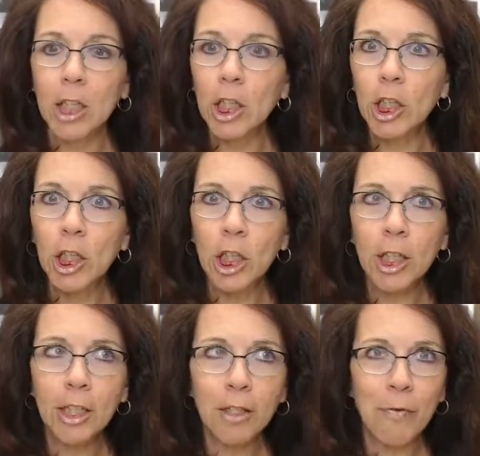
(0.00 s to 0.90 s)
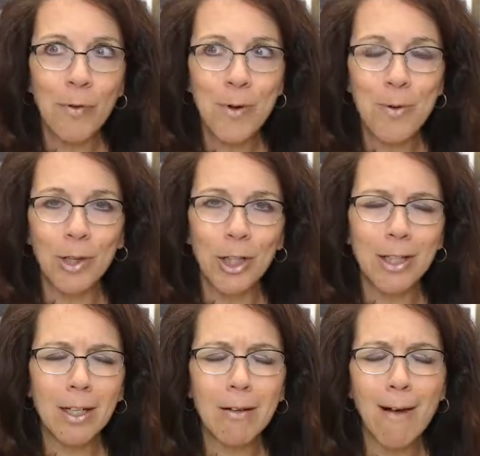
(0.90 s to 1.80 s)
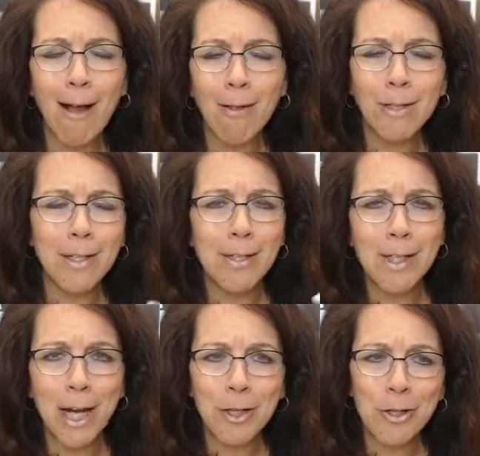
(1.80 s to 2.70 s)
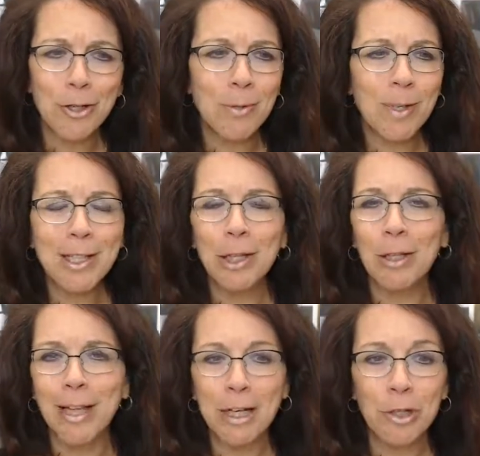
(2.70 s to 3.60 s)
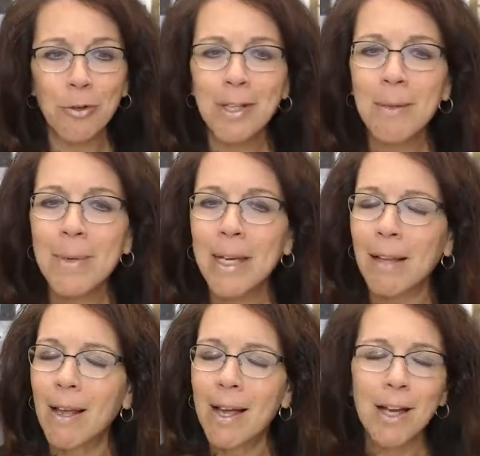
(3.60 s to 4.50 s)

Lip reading: Look at the food. Look at the colors and the textures. What does it look like during the meal?